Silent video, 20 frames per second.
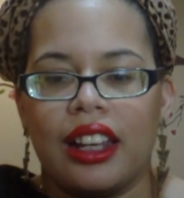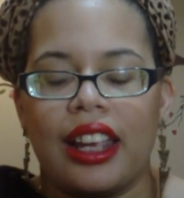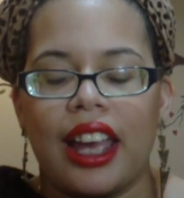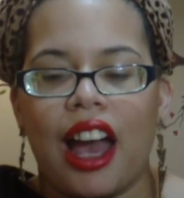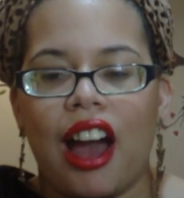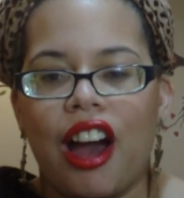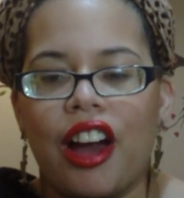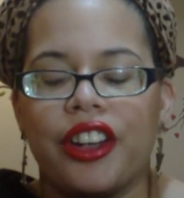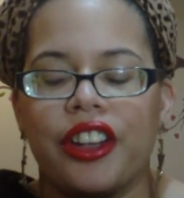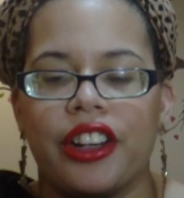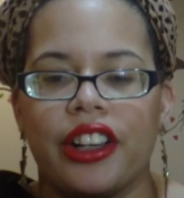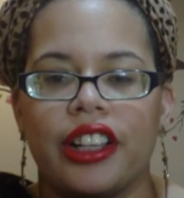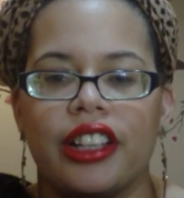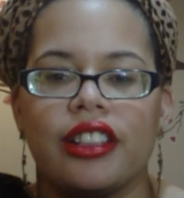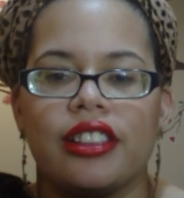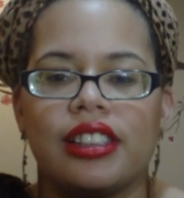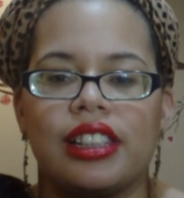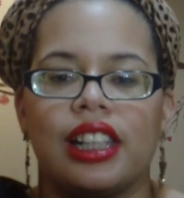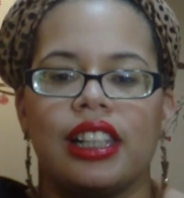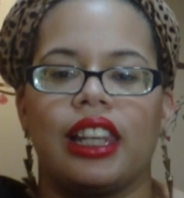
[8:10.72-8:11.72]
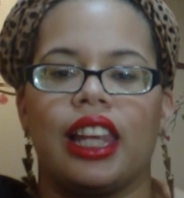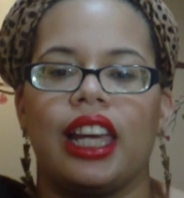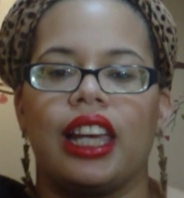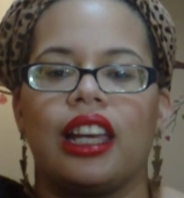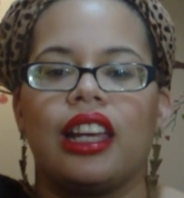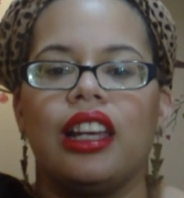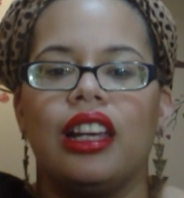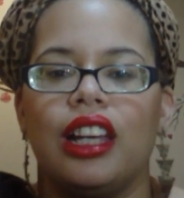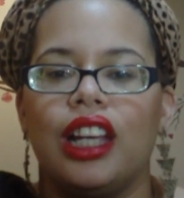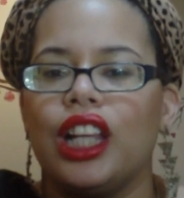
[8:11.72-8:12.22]
get on your heels than
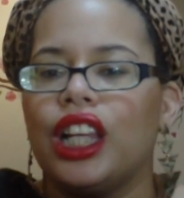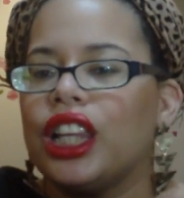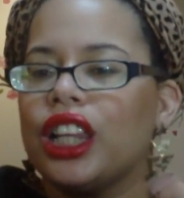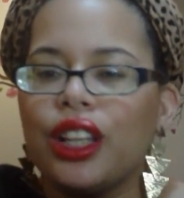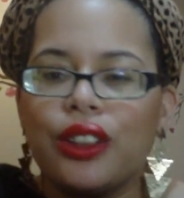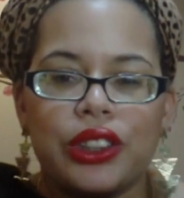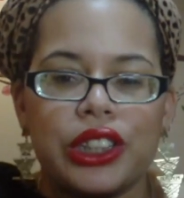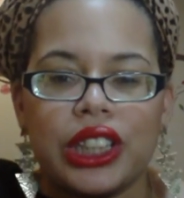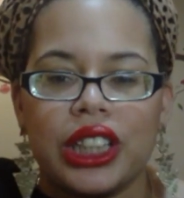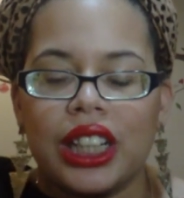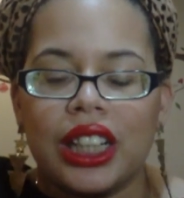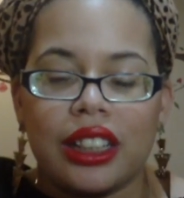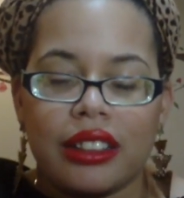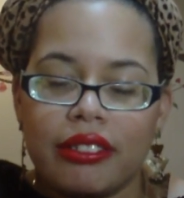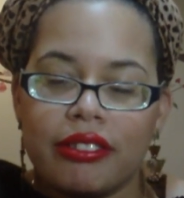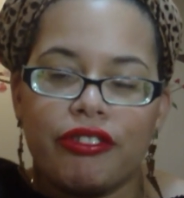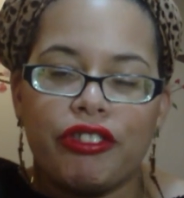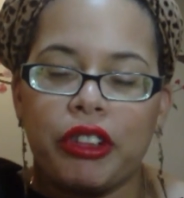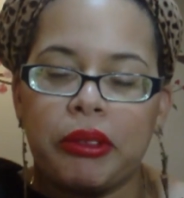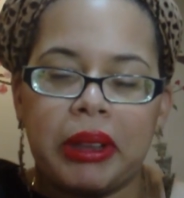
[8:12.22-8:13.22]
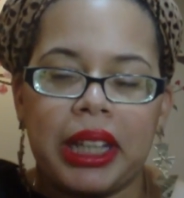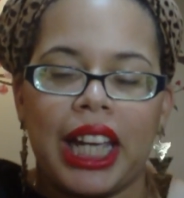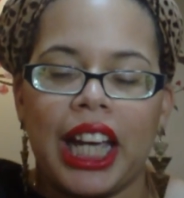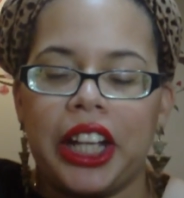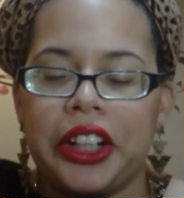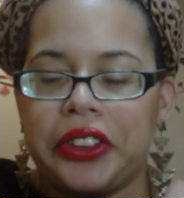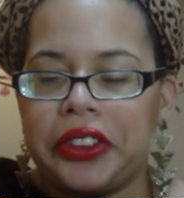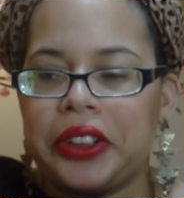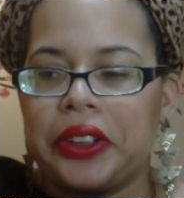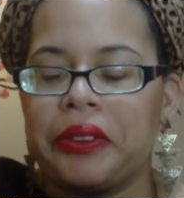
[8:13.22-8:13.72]
like lotion for me.
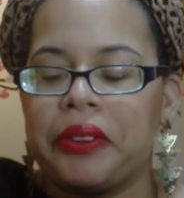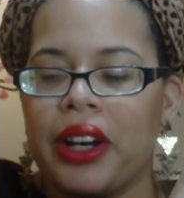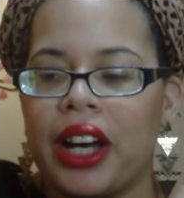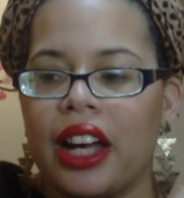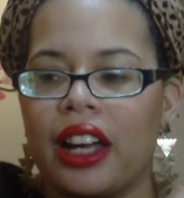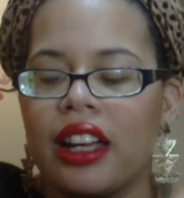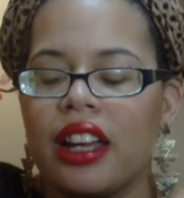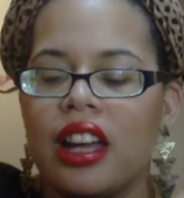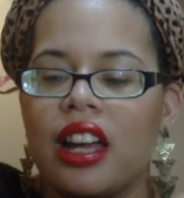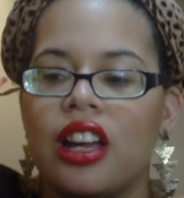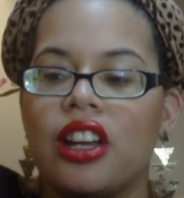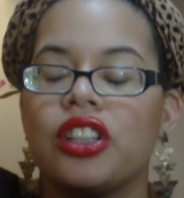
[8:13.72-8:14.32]
I don't know why.